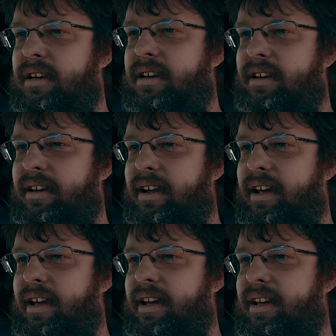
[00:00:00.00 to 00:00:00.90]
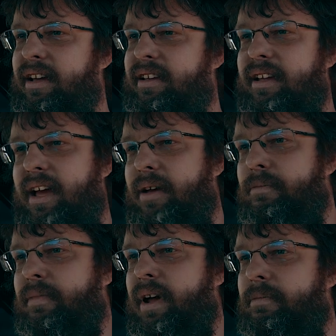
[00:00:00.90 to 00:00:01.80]
8. Yeah,
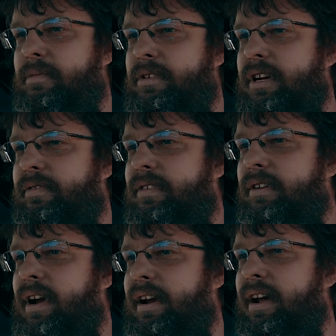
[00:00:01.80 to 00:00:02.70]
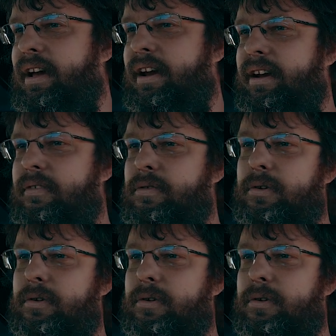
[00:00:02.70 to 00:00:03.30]
I'm shifting right now at 84.